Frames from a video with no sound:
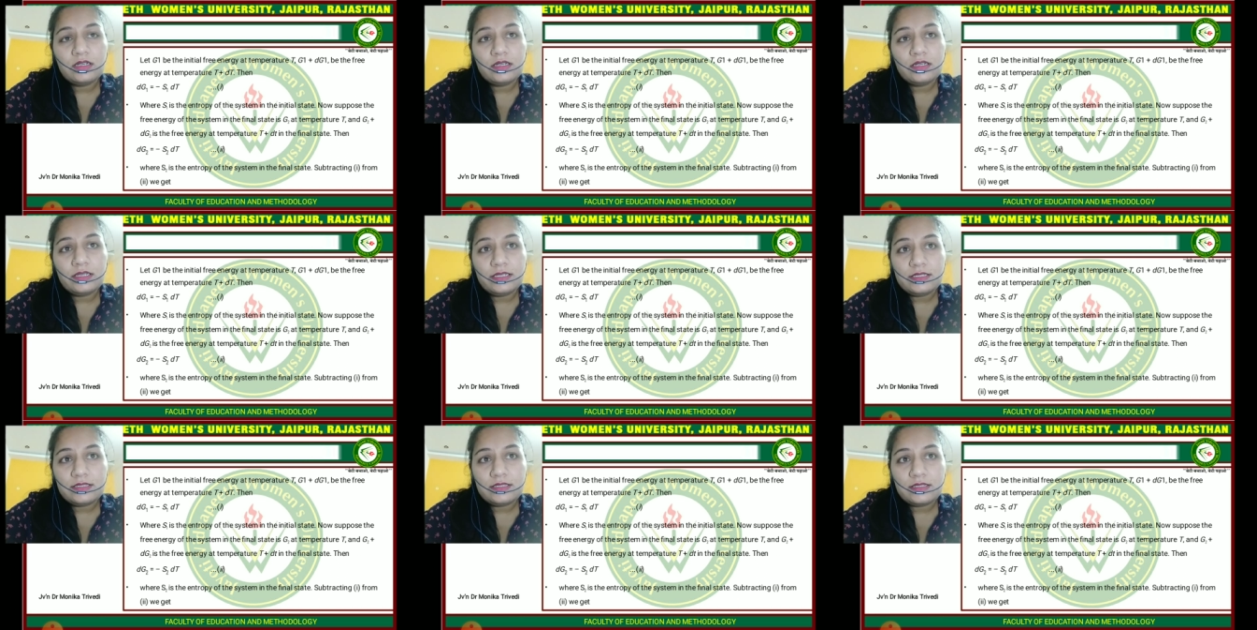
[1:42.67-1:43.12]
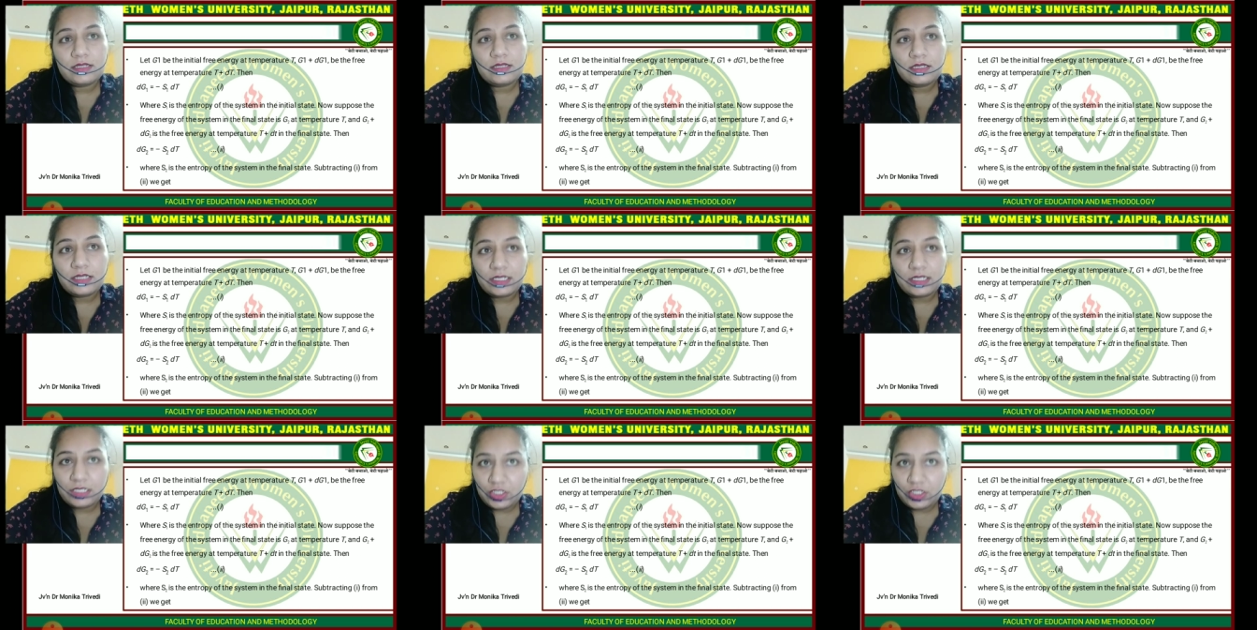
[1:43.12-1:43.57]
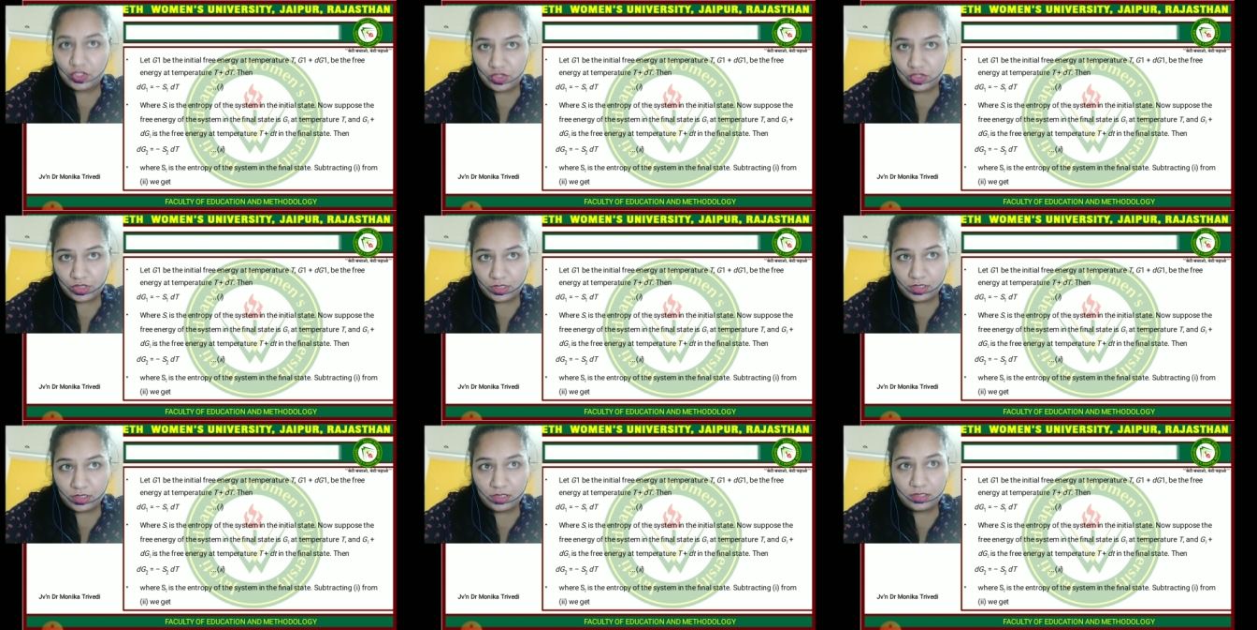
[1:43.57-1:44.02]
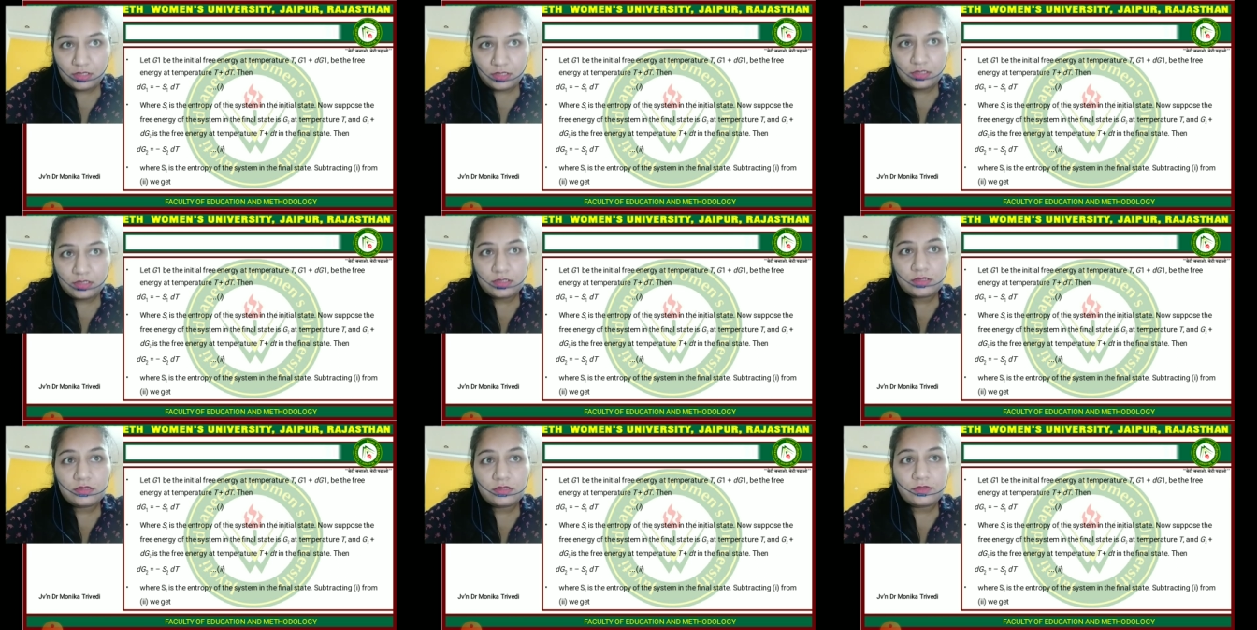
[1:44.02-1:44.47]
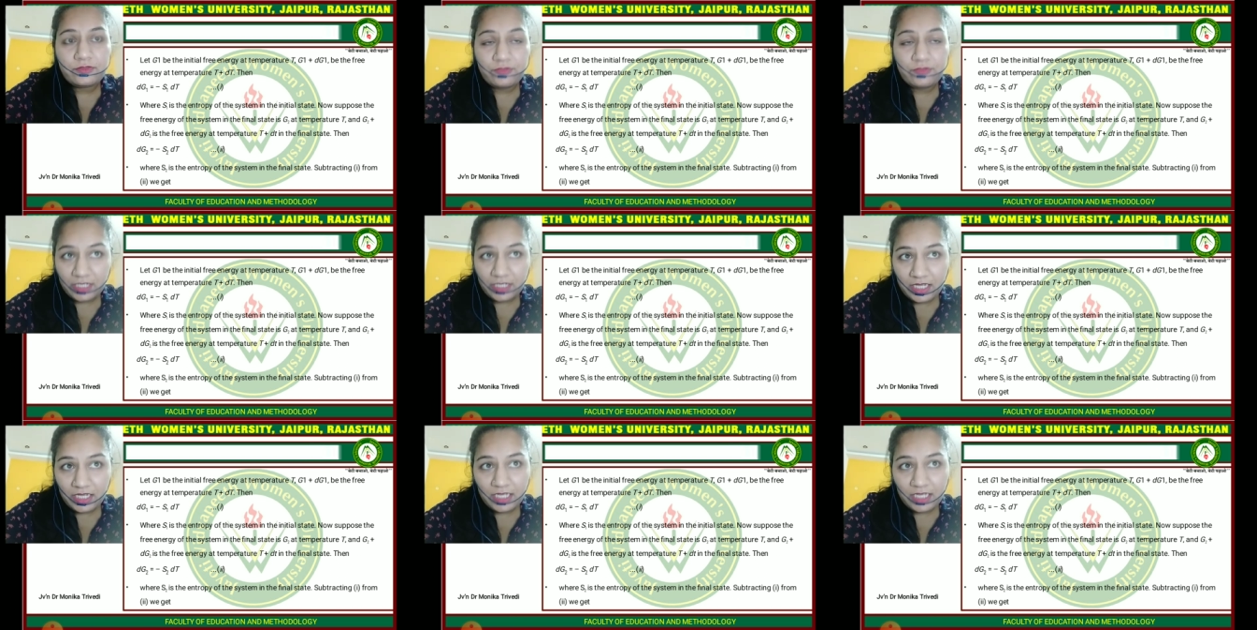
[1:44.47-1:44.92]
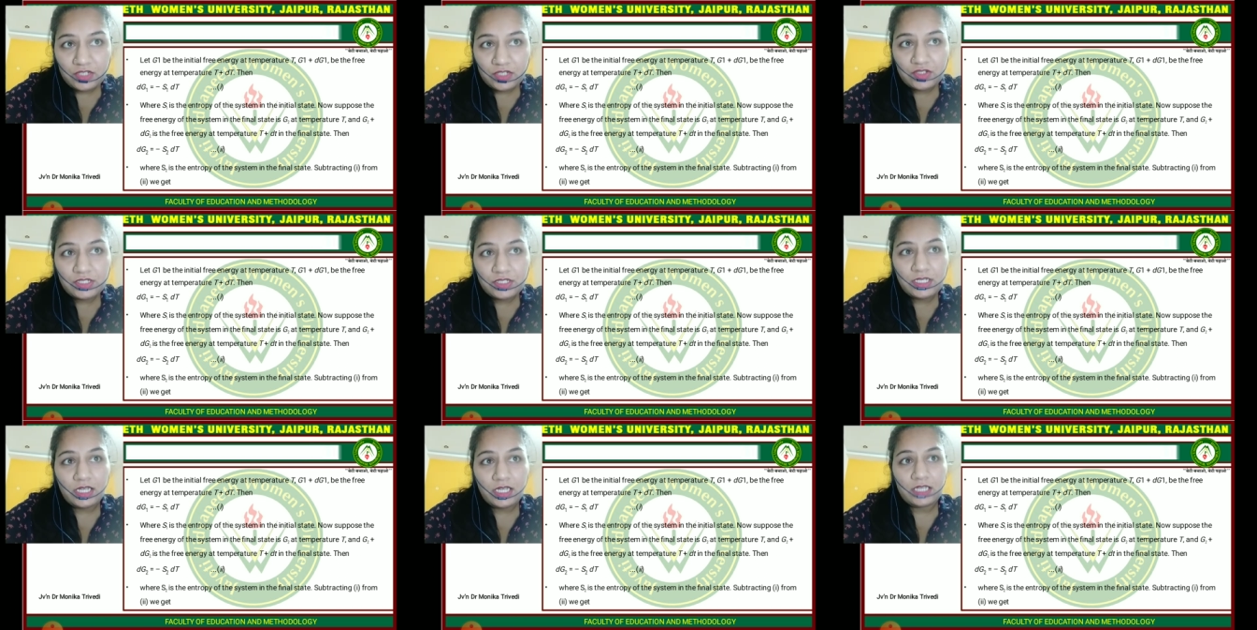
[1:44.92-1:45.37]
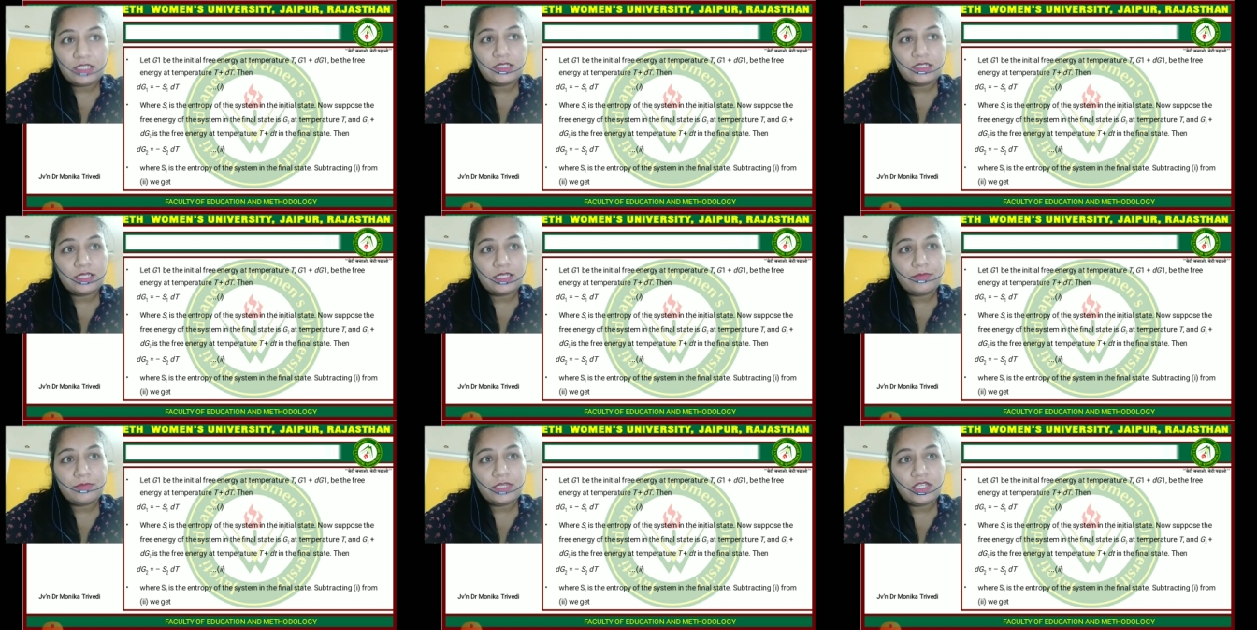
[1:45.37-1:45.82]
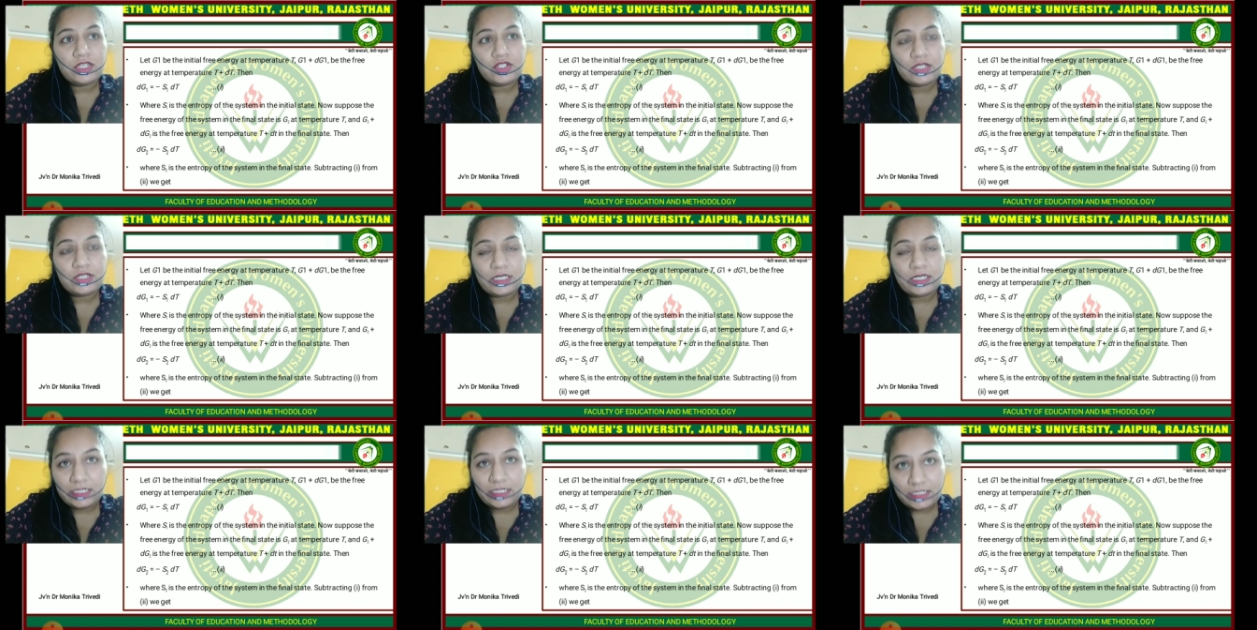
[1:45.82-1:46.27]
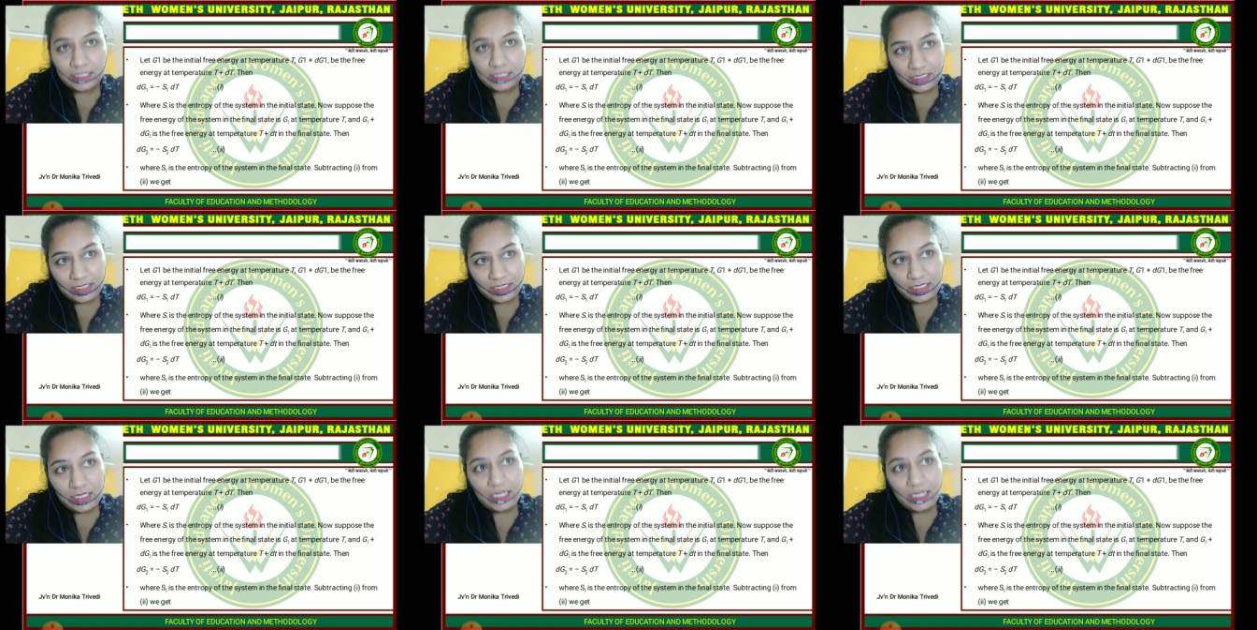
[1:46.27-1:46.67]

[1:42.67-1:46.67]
is the initial free energy at temperature T.